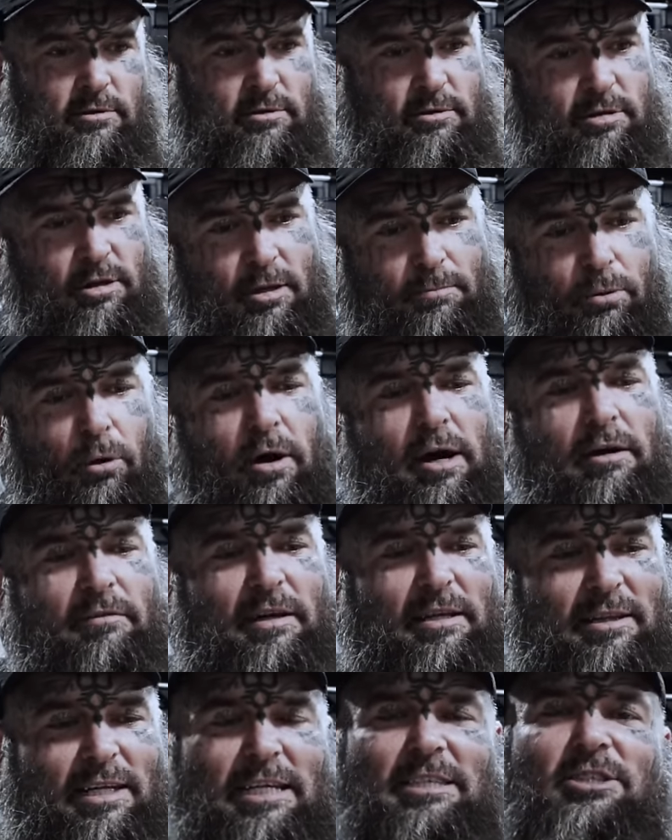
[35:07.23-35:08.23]
to the point of
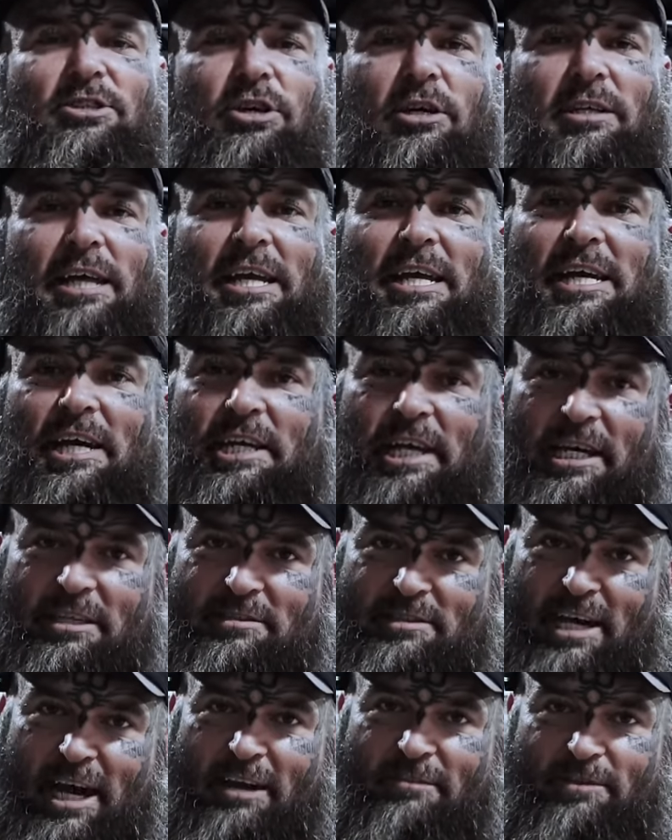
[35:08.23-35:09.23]
at least not letting our knees
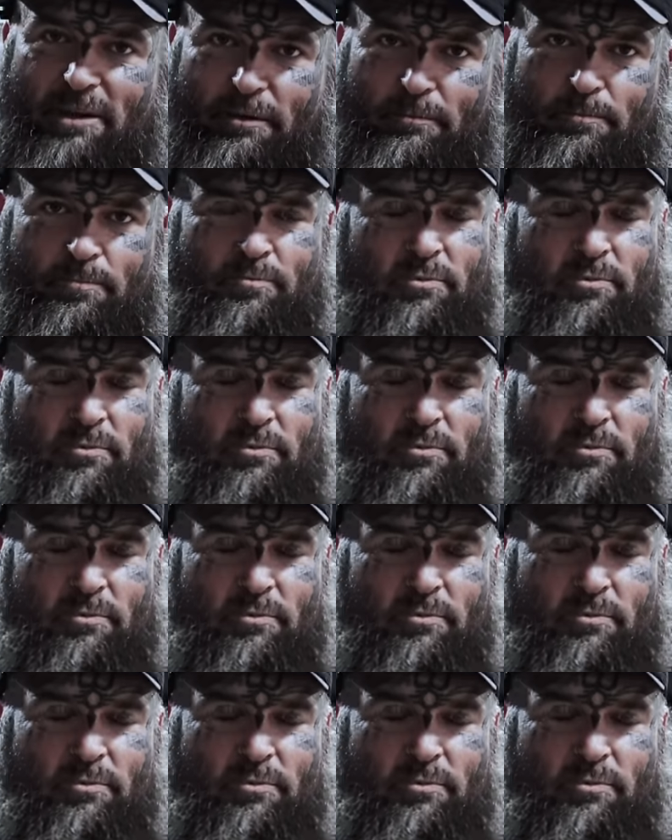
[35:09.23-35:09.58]
cave in.